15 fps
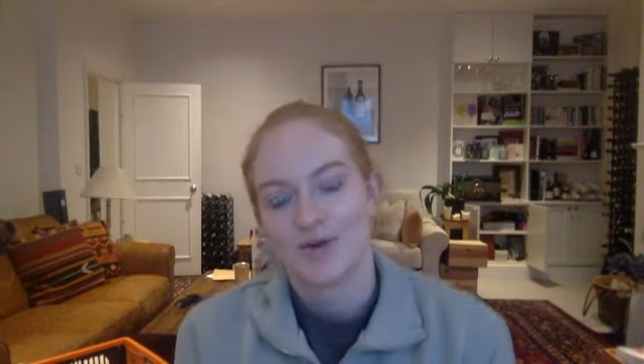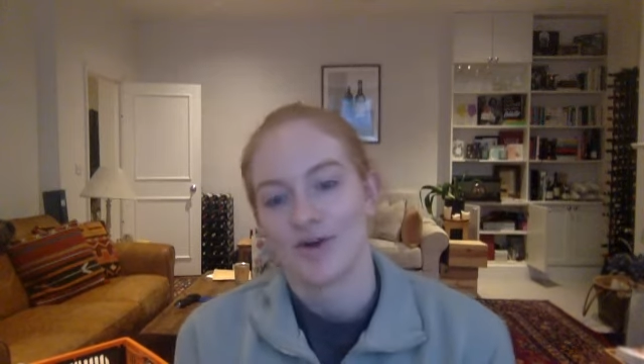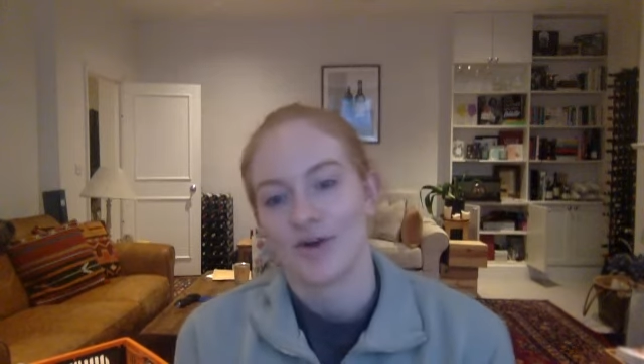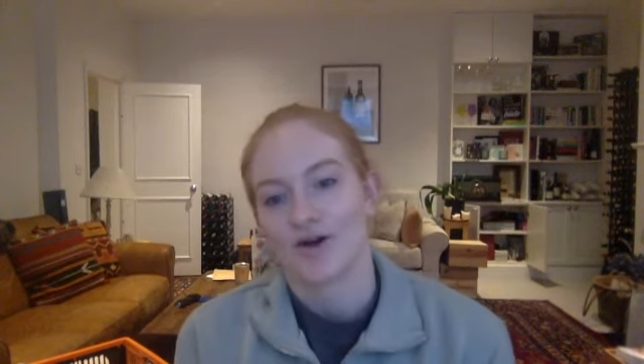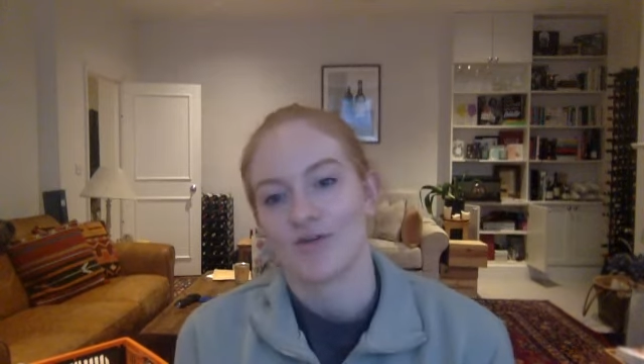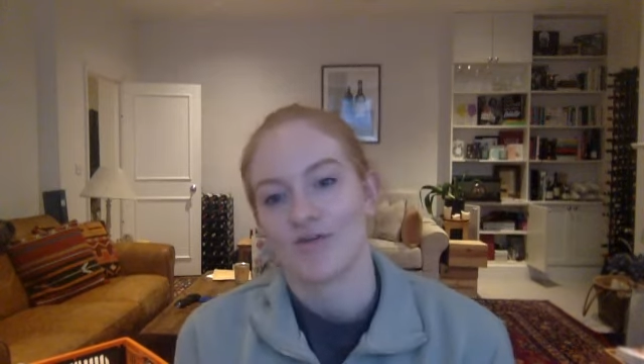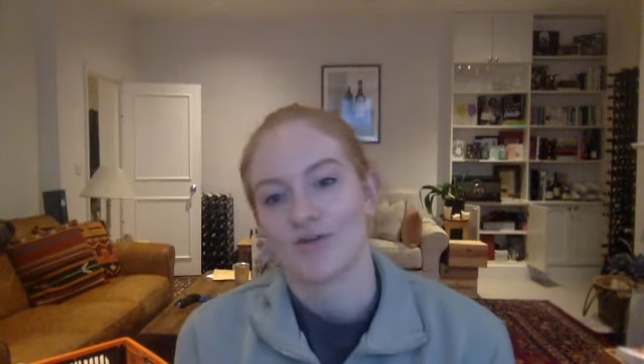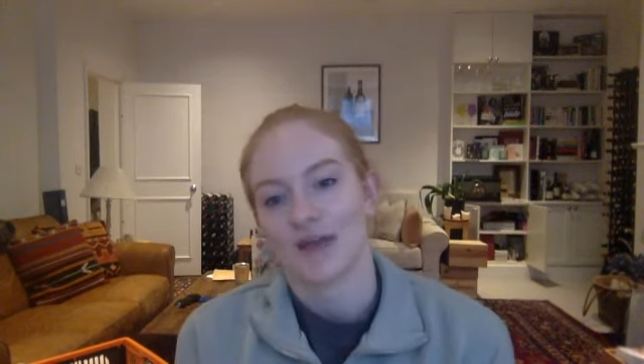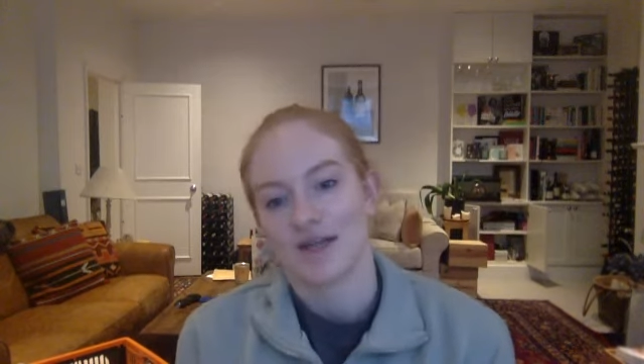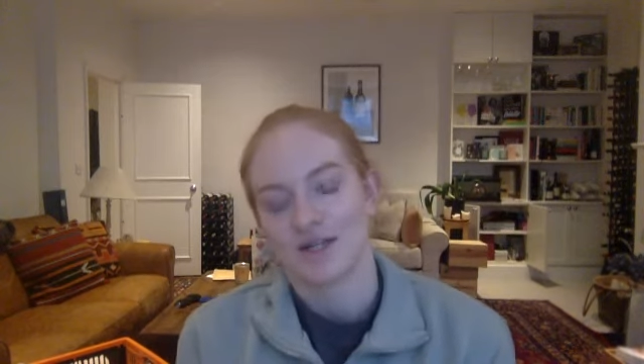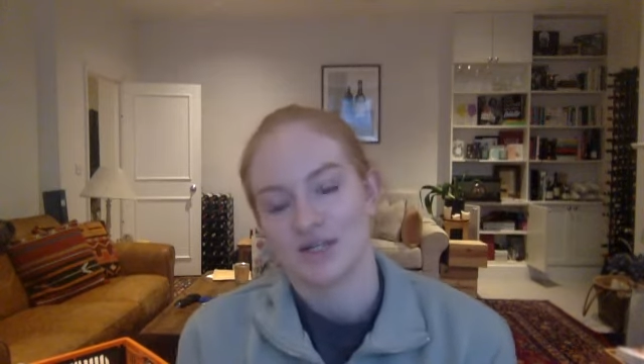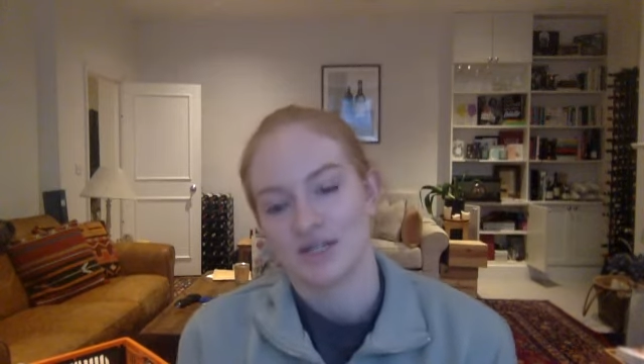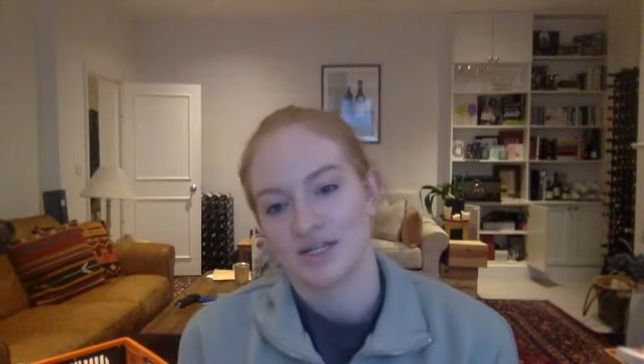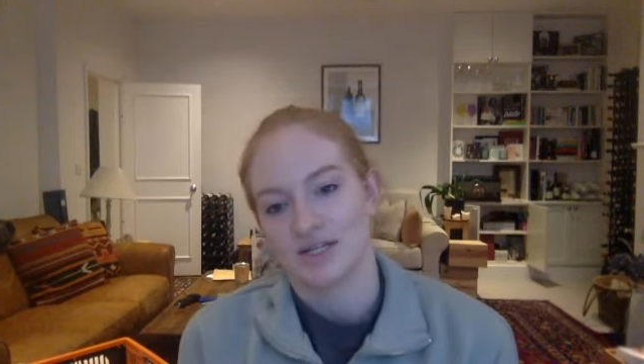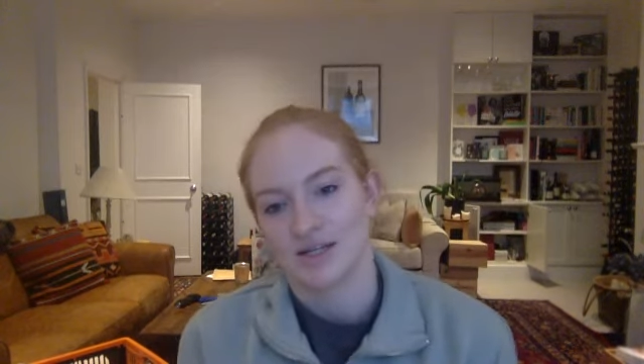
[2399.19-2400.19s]
on our flared
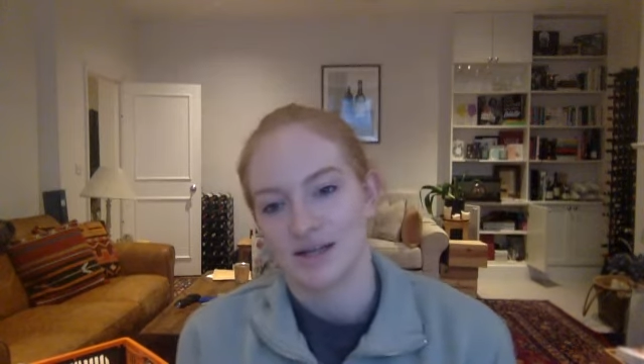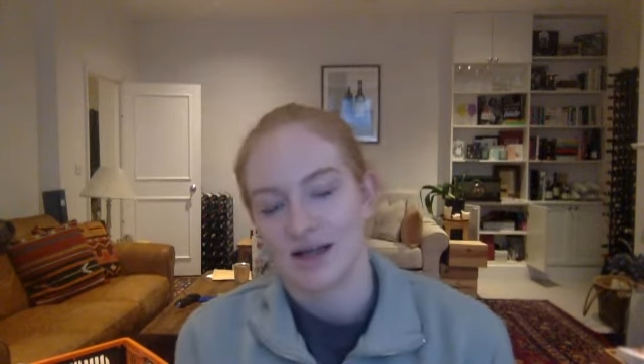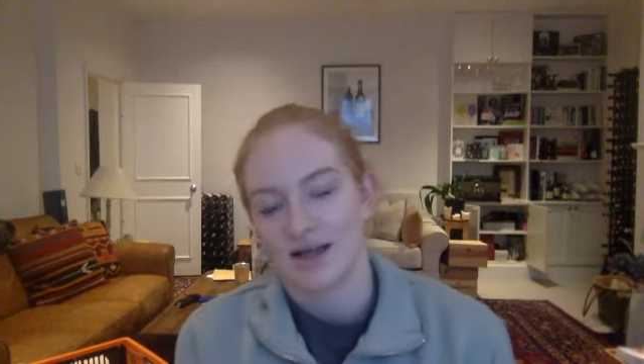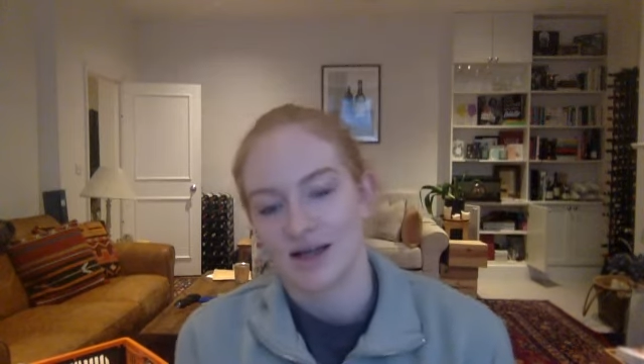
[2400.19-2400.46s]
jeans and